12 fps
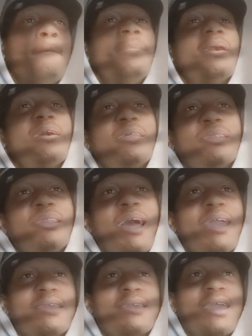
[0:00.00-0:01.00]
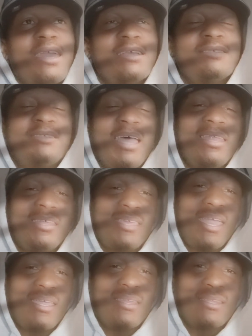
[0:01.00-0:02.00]
But like he's
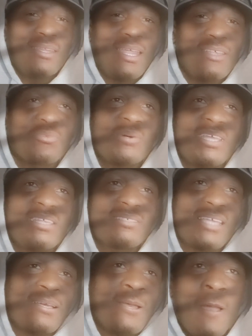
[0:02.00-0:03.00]
dedicated. That's what he's